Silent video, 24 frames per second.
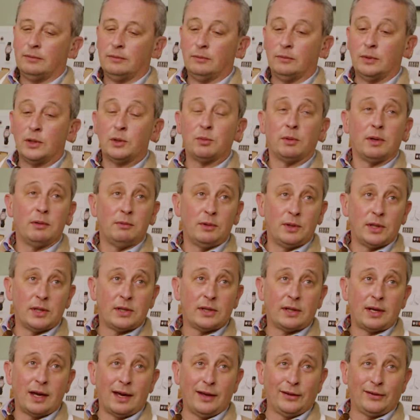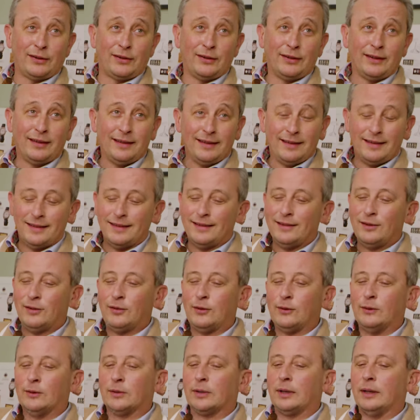which we will discuss
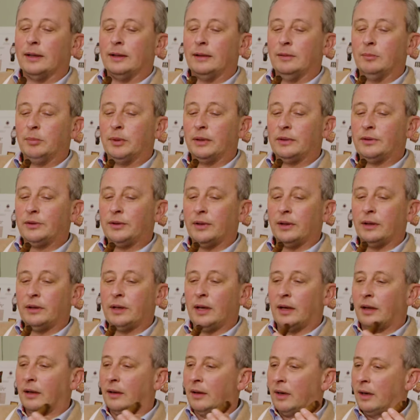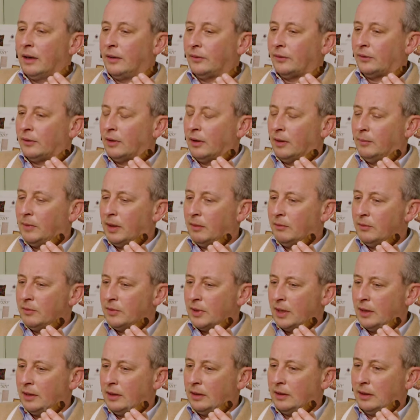shortly. But yeah, the last time there
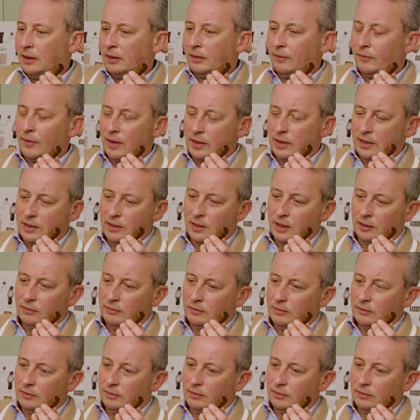was anything of any note